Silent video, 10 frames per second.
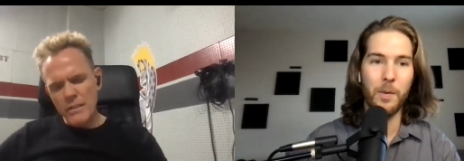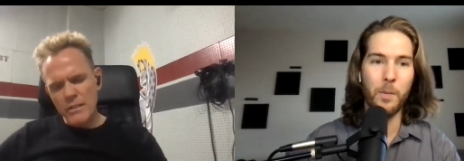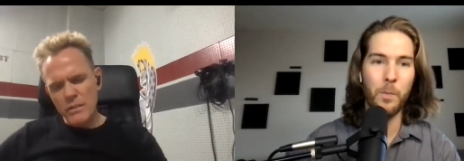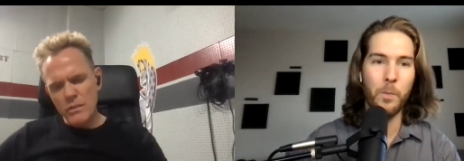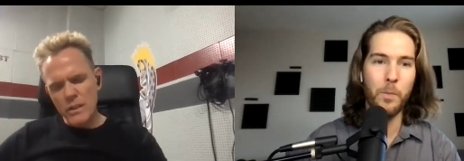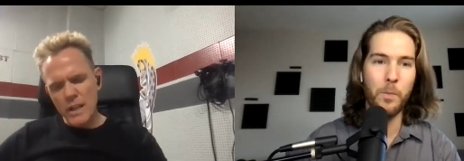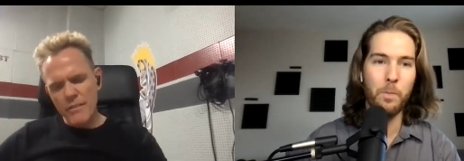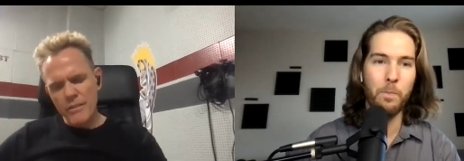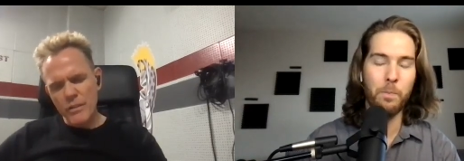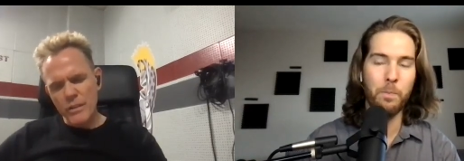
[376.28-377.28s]
Speaker 1: two and a
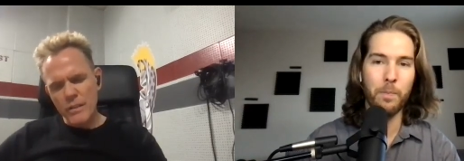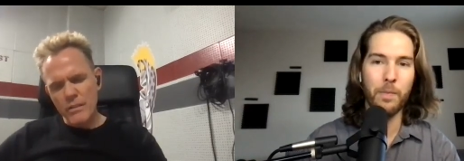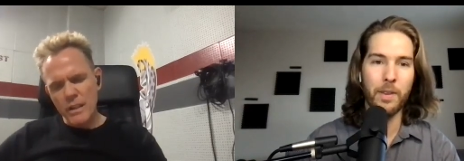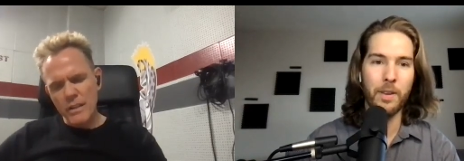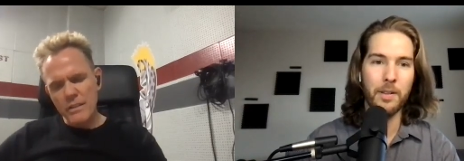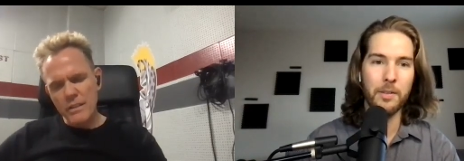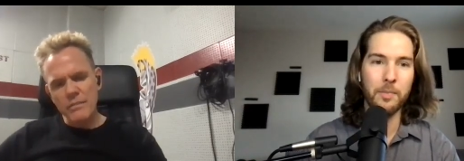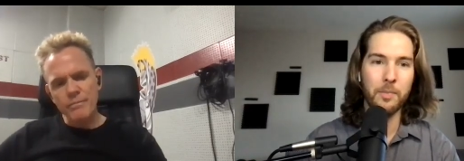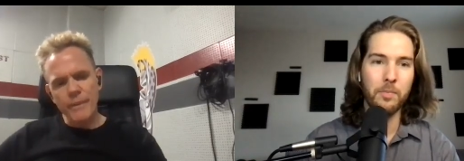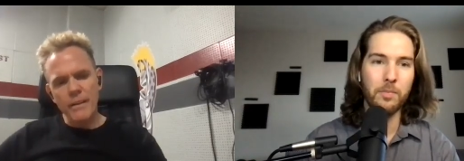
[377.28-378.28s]
half years later,
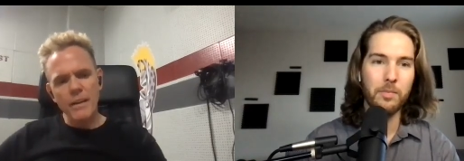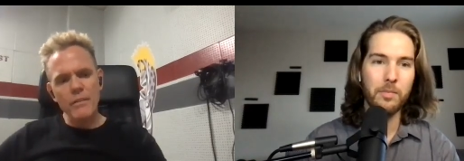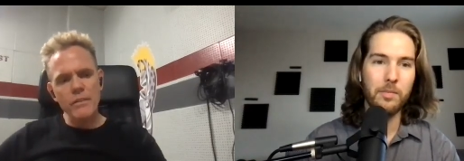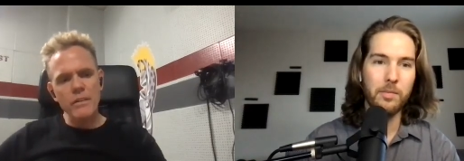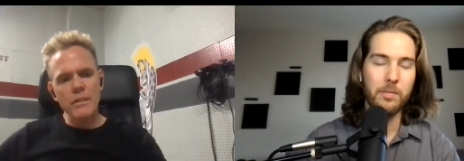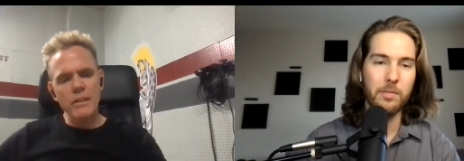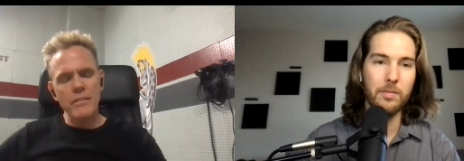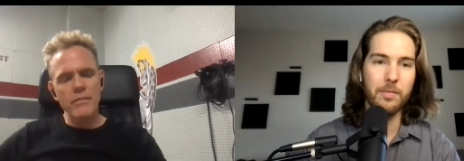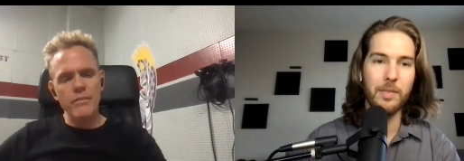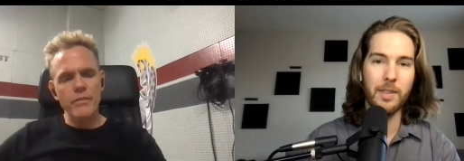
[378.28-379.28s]
nineteen, and that was it. And
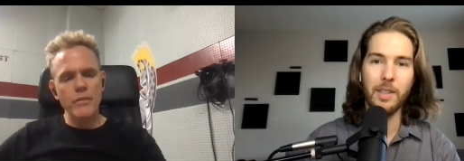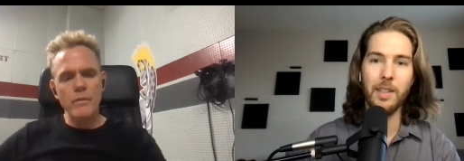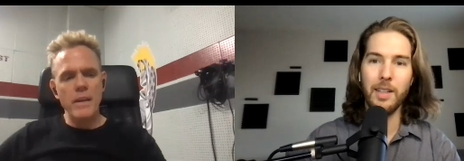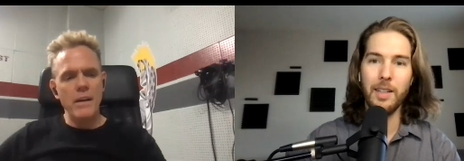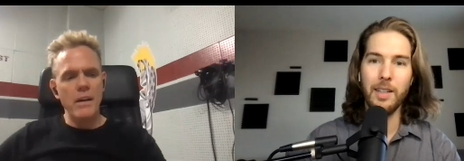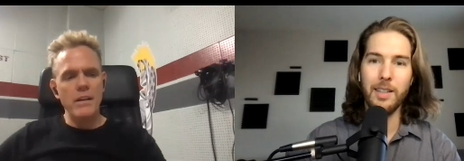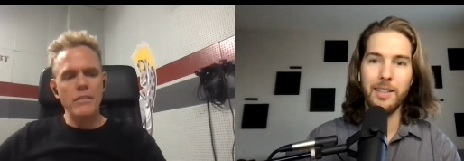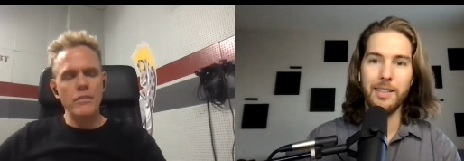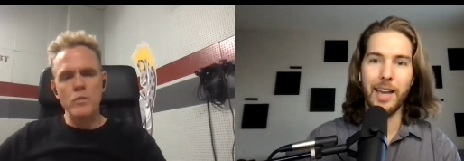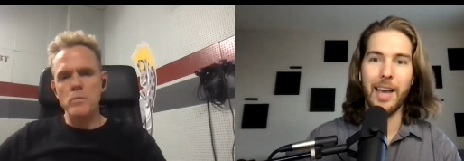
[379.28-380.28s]
then from then on, it's
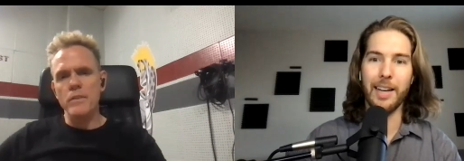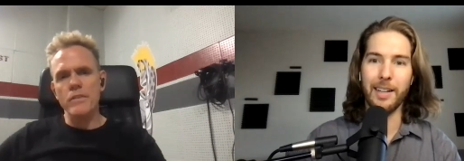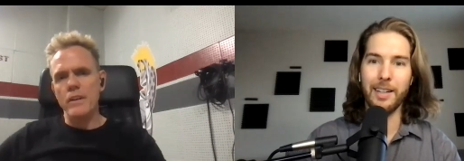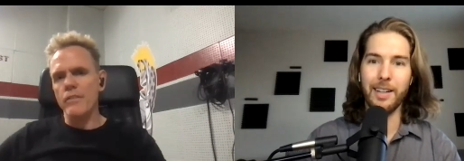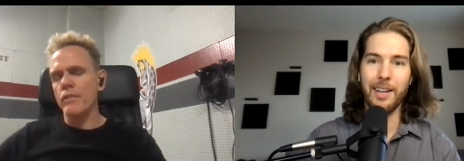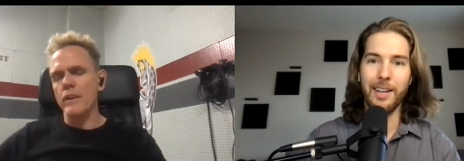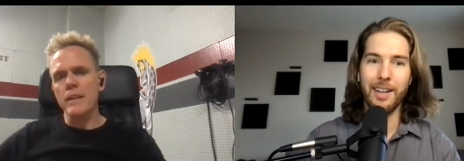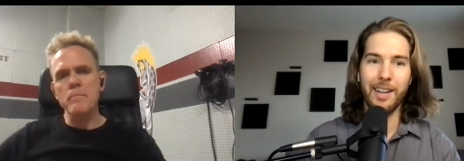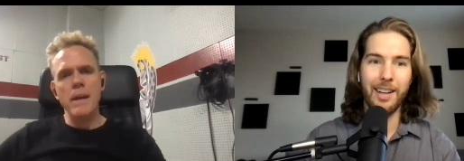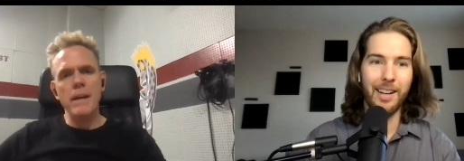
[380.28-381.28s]
just Dang. been suffering
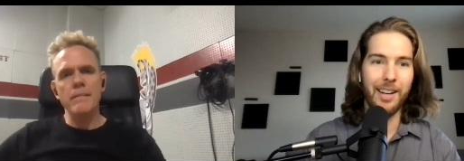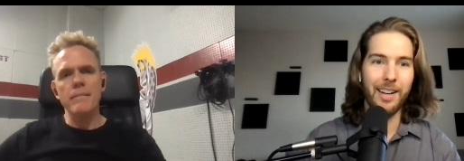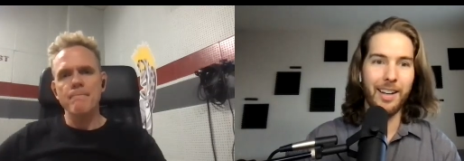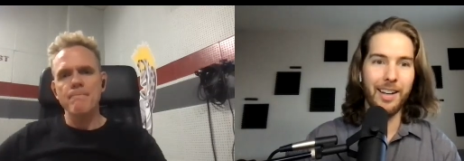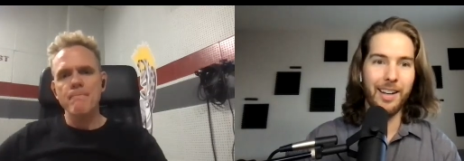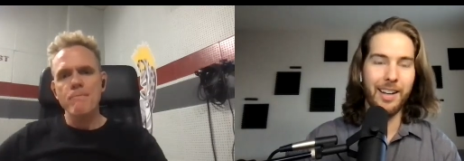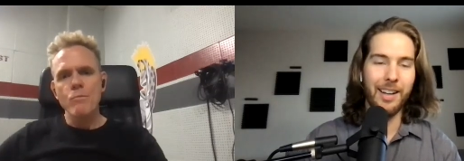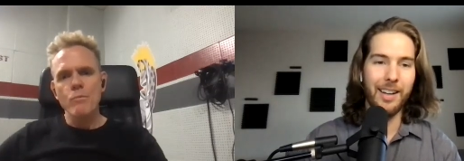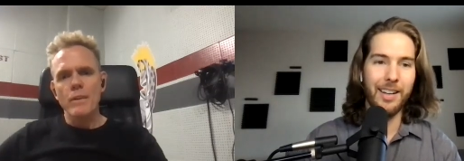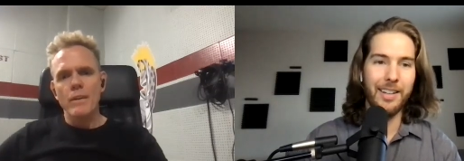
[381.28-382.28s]
and pain.
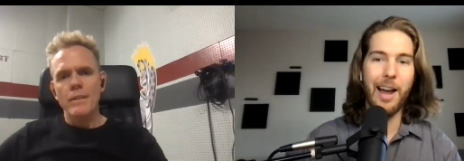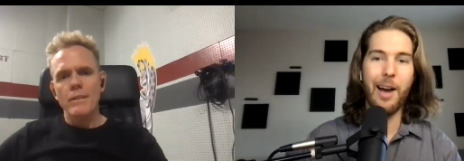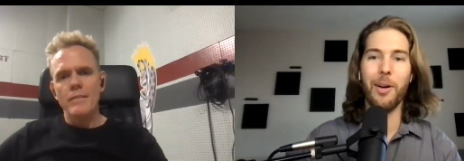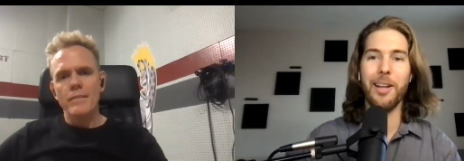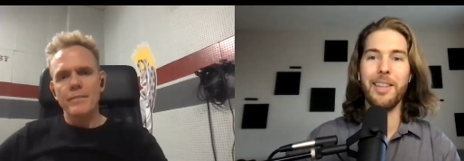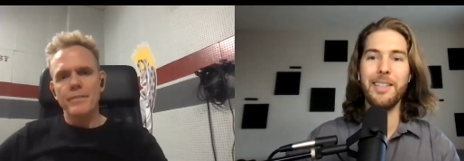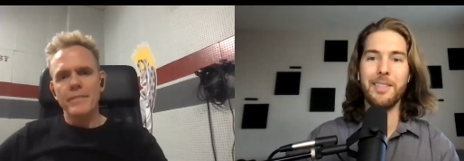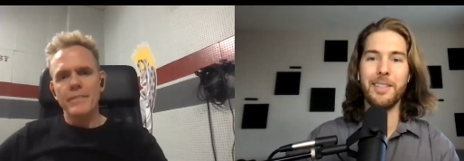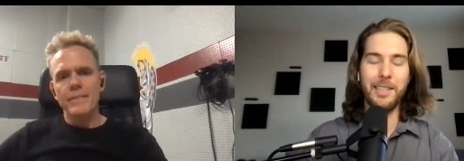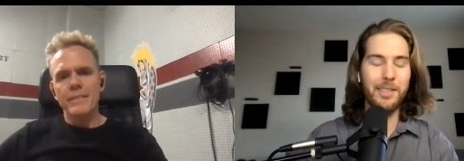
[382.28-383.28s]
Speaker 2: Now this
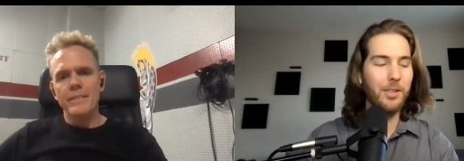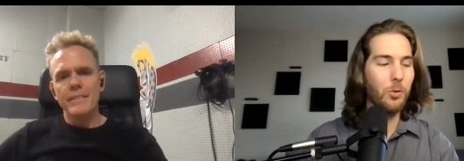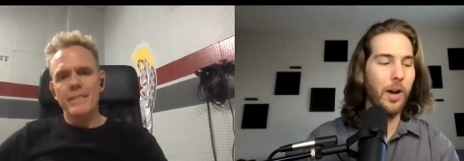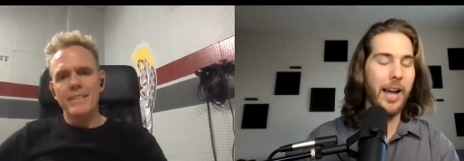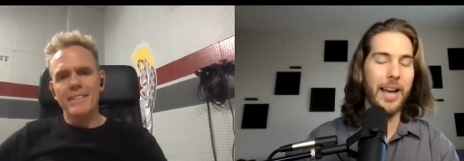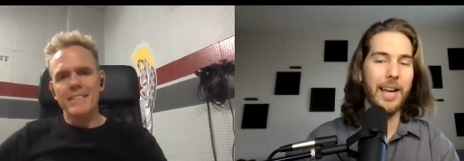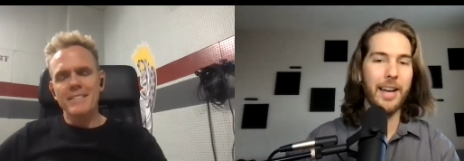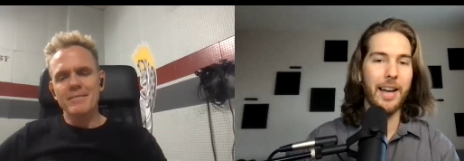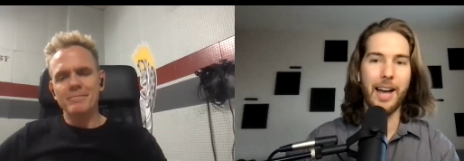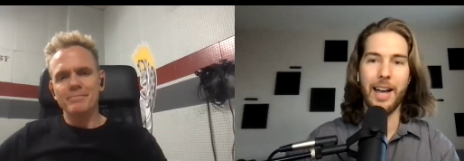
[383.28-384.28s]
this is why
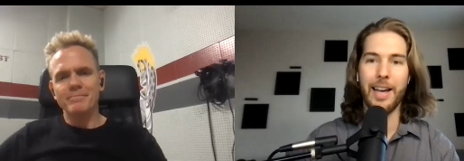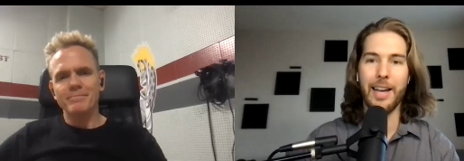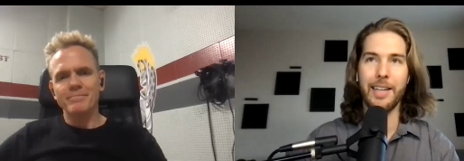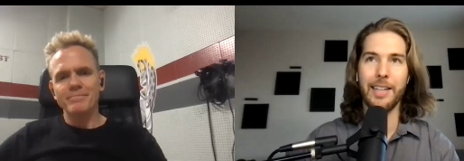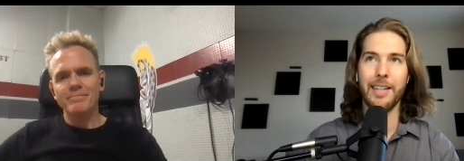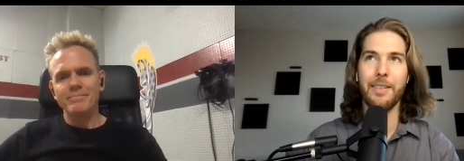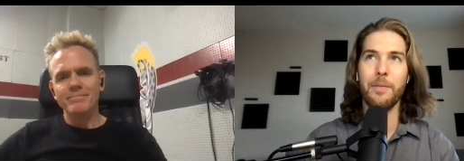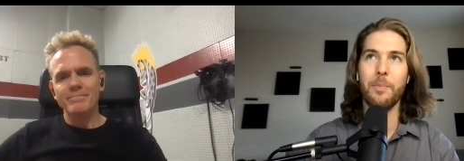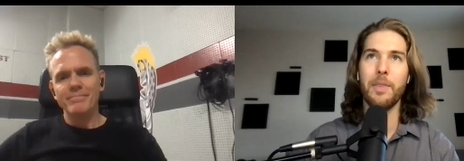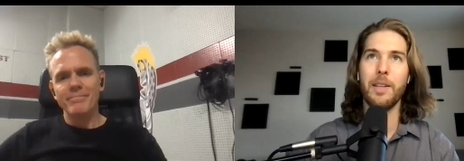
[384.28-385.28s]
I
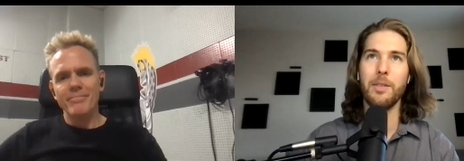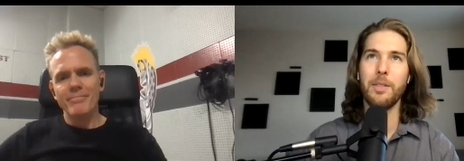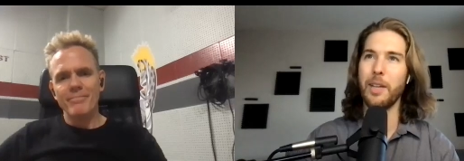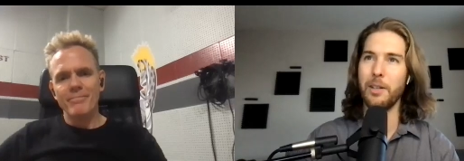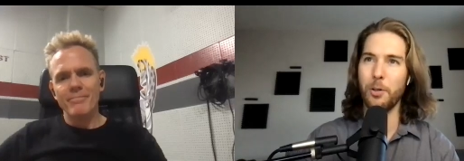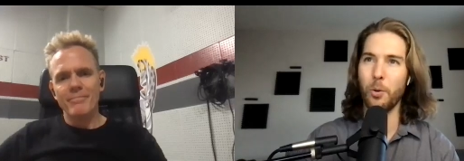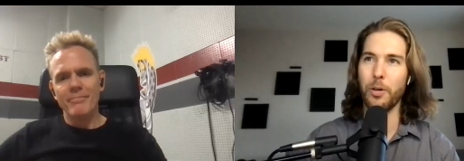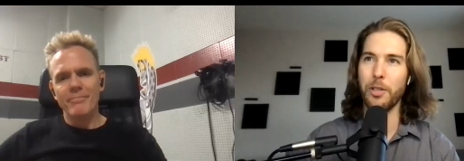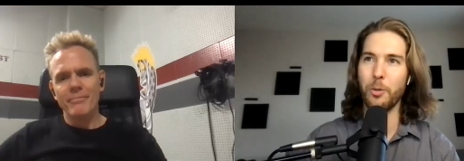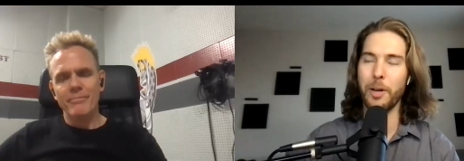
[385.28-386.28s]
I was gonna say adore
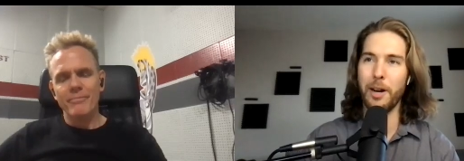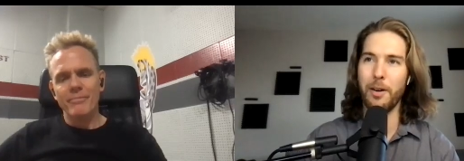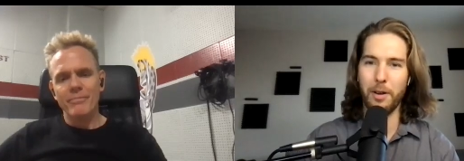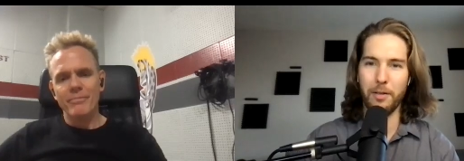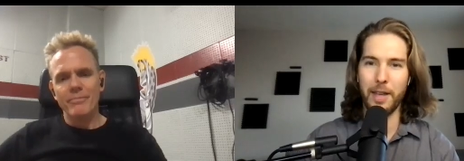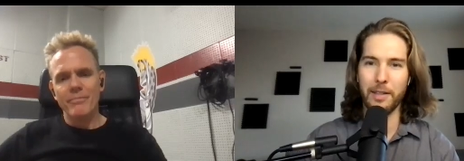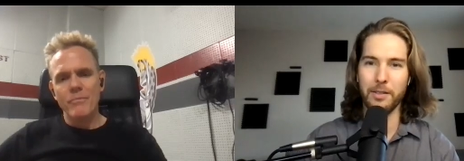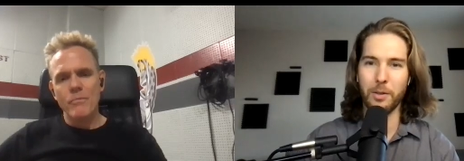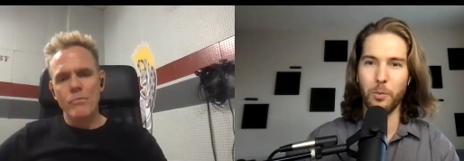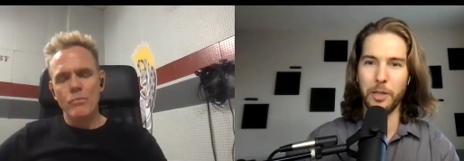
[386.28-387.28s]
you, but I don't know if that's
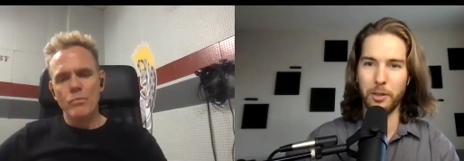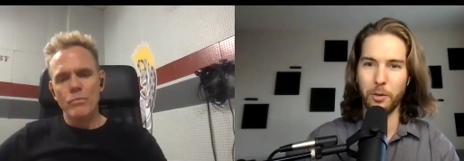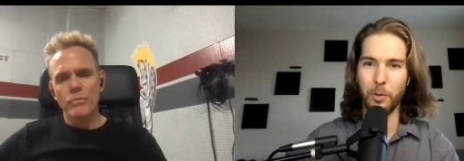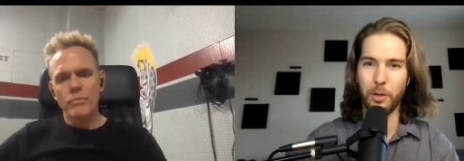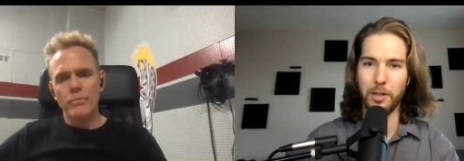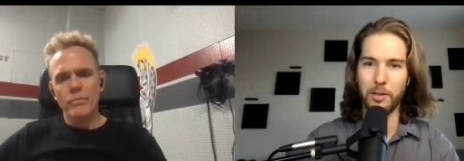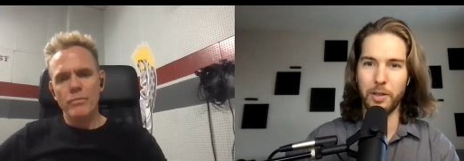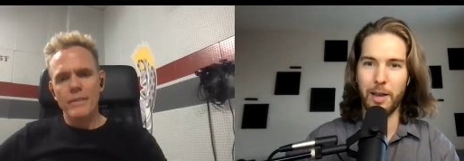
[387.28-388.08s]
a weird word to say.